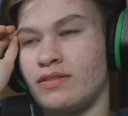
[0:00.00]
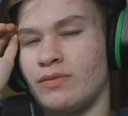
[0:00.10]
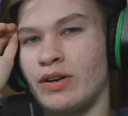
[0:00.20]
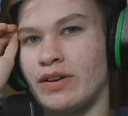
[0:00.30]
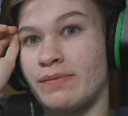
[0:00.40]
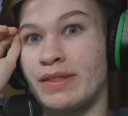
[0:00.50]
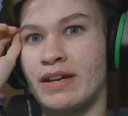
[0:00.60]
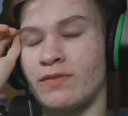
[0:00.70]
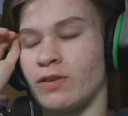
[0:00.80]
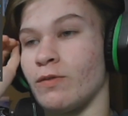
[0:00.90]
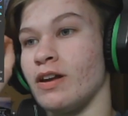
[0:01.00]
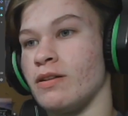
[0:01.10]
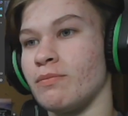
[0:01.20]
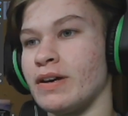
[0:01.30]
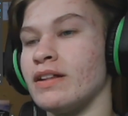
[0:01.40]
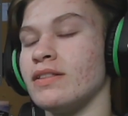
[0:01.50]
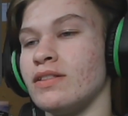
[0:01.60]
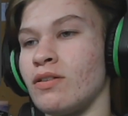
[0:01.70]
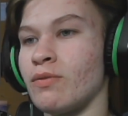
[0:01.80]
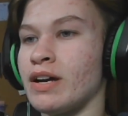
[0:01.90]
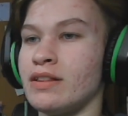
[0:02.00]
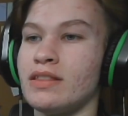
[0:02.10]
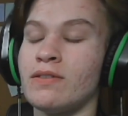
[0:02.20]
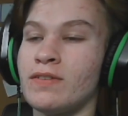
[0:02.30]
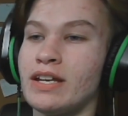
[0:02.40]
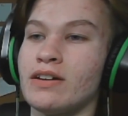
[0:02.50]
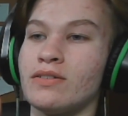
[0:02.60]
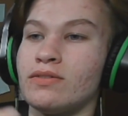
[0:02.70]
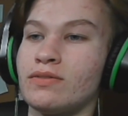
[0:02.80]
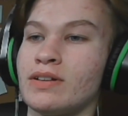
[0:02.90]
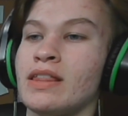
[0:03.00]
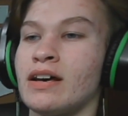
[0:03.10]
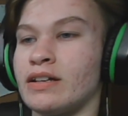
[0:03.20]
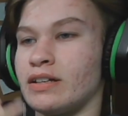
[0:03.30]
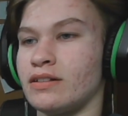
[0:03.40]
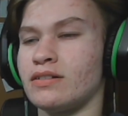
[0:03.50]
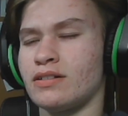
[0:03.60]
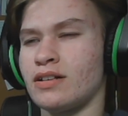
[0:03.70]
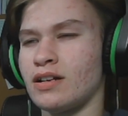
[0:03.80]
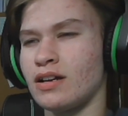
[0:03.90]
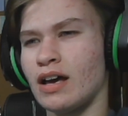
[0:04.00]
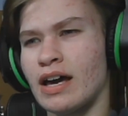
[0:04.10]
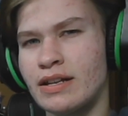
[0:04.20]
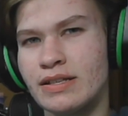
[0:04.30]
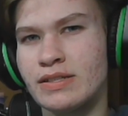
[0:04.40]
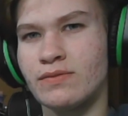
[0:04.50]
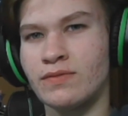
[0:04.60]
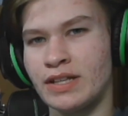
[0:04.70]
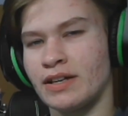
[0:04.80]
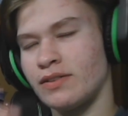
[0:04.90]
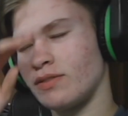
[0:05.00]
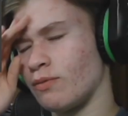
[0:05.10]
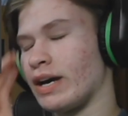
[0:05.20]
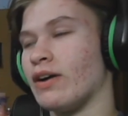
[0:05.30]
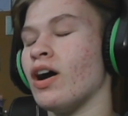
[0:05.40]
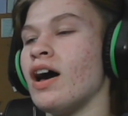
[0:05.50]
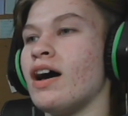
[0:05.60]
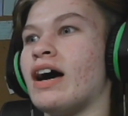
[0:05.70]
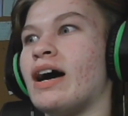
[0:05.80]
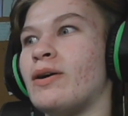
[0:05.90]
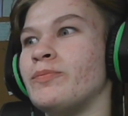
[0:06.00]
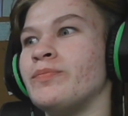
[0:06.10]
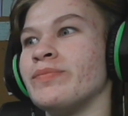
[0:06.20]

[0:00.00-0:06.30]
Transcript: Well, with everyone, but the one the video with Hana, Hana's video. Wow. Um.